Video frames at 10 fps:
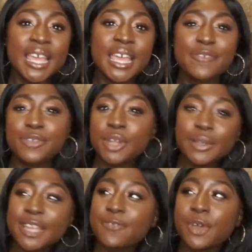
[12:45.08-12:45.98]
if you don't
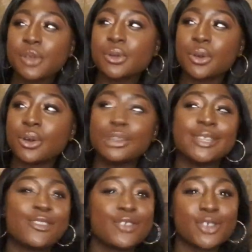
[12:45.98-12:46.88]
stay focused on God,
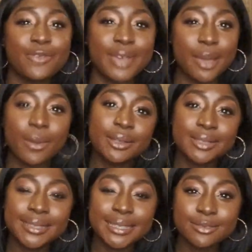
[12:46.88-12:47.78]
then you're just going to forget why you're
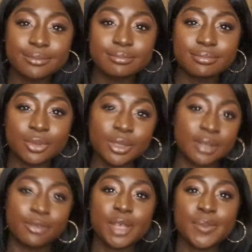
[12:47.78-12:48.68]
doing this all in
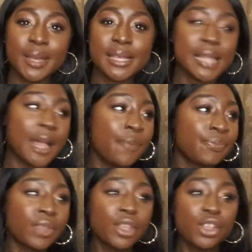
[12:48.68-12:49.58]
the first place. Like,
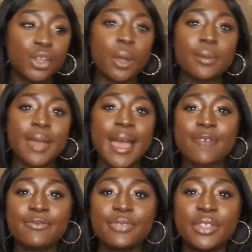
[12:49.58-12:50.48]
you won't
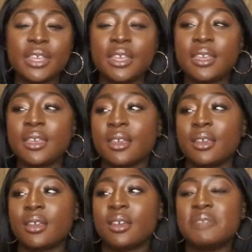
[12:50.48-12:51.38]
have the
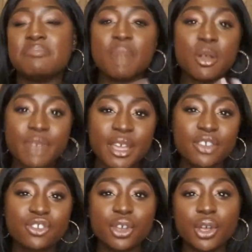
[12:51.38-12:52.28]

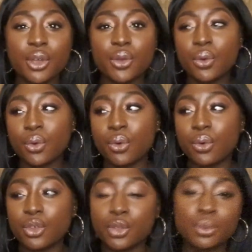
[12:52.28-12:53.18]
motivation,
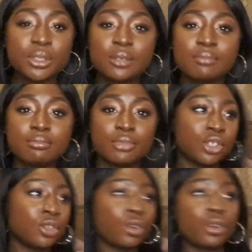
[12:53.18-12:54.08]
or you're
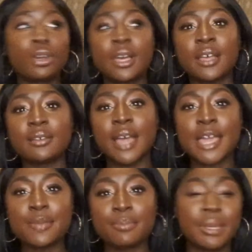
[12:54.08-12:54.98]
not going to look at
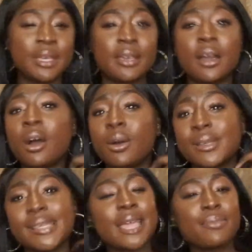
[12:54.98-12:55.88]
oh,
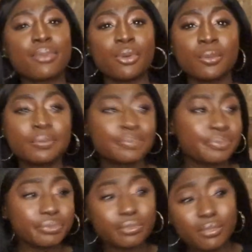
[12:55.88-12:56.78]
it's April,
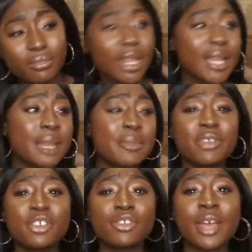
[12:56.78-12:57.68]
let me
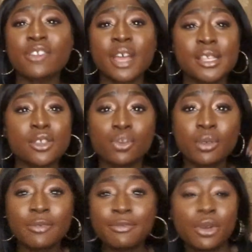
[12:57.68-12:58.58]
re-strategize, because you
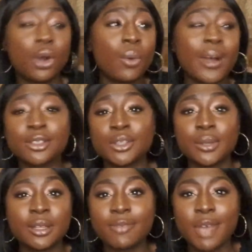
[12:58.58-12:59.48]
would have forgotten why you're doing
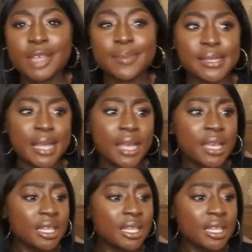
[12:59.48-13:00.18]
it in the first place. Like,